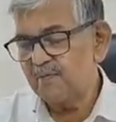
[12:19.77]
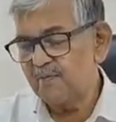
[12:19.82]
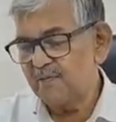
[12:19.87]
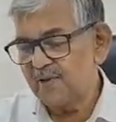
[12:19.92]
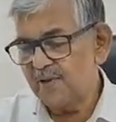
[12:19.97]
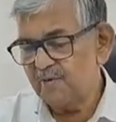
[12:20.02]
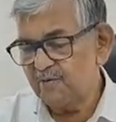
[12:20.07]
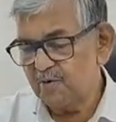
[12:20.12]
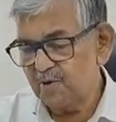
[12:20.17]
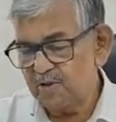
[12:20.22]

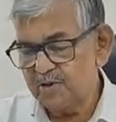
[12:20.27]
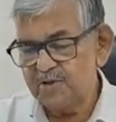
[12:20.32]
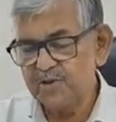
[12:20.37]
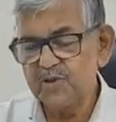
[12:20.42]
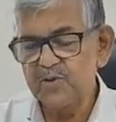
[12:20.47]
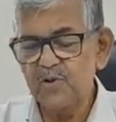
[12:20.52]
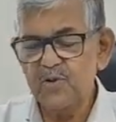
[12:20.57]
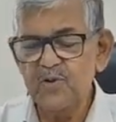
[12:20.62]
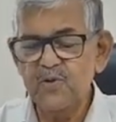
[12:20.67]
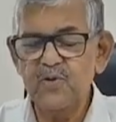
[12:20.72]
We have
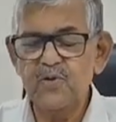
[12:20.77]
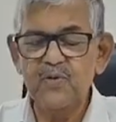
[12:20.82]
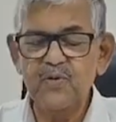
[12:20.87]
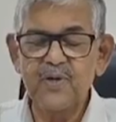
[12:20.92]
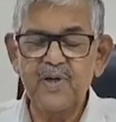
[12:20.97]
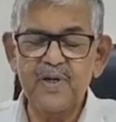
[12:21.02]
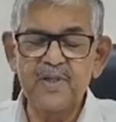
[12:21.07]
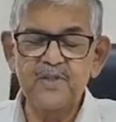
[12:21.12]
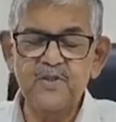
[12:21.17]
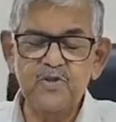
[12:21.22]
also
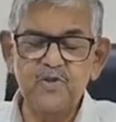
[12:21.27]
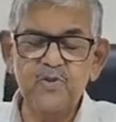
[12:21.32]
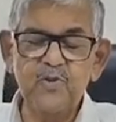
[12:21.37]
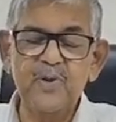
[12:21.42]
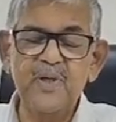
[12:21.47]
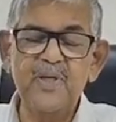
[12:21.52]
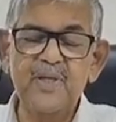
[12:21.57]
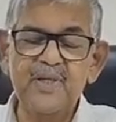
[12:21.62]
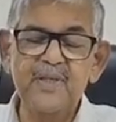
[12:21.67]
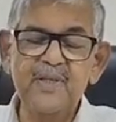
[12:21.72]

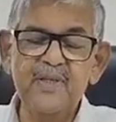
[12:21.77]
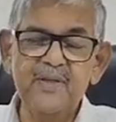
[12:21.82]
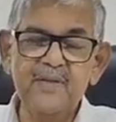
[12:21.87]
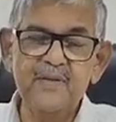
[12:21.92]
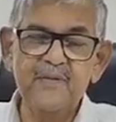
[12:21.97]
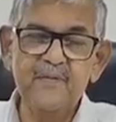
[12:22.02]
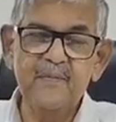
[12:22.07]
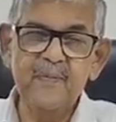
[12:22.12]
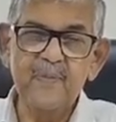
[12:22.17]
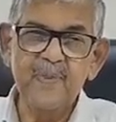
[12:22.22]
ensured
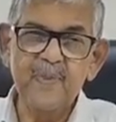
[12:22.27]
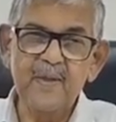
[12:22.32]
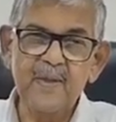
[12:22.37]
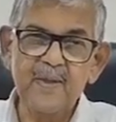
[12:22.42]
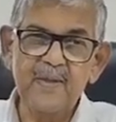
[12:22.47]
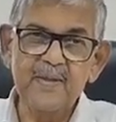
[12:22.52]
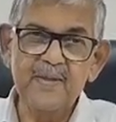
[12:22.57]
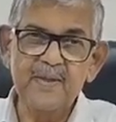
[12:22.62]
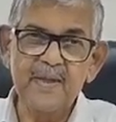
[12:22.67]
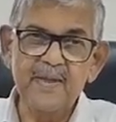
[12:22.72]

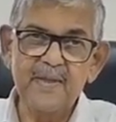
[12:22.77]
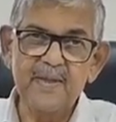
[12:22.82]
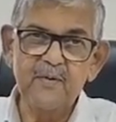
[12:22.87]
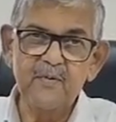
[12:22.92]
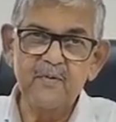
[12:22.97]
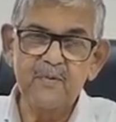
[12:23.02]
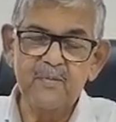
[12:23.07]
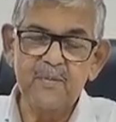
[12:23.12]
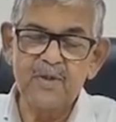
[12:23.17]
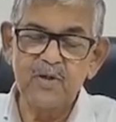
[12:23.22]
that there
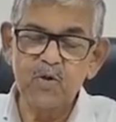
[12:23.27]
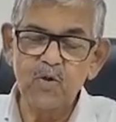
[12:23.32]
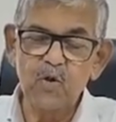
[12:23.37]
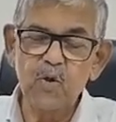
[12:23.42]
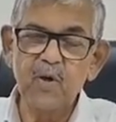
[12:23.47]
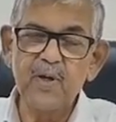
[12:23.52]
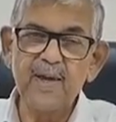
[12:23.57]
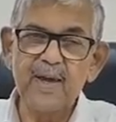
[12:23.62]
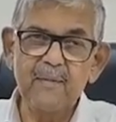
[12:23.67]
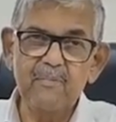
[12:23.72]
will be
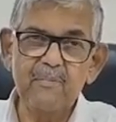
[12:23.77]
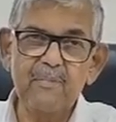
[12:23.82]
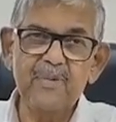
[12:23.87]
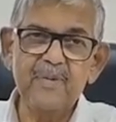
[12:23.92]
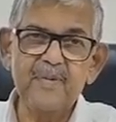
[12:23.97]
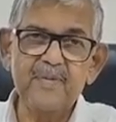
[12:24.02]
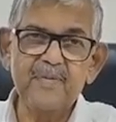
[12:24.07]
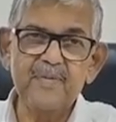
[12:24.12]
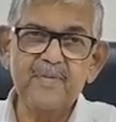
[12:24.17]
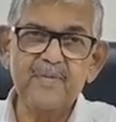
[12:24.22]
no gap
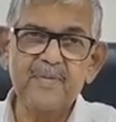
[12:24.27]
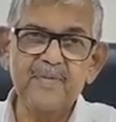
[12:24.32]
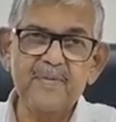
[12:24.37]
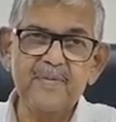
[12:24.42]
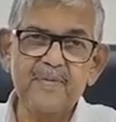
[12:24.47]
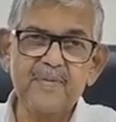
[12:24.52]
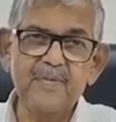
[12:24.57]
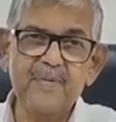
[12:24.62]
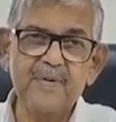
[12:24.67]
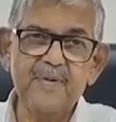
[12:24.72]

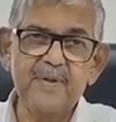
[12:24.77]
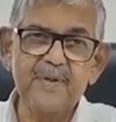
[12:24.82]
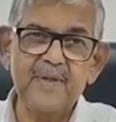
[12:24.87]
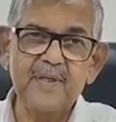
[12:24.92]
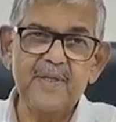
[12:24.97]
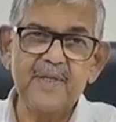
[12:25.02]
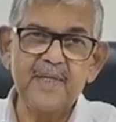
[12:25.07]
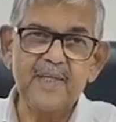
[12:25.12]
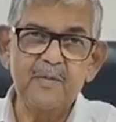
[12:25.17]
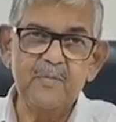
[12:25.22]

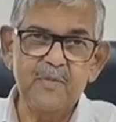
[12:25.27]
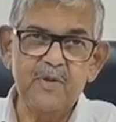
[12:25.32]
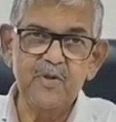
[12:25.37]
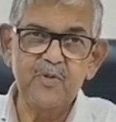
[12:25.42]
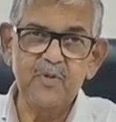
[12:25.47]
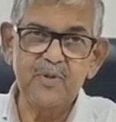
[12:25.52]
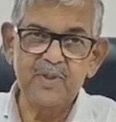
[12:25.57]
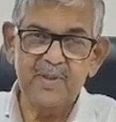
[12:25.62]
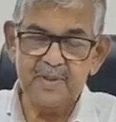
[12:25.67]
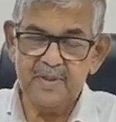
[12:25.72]
in
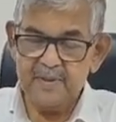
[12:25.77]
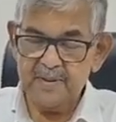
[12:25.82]
between,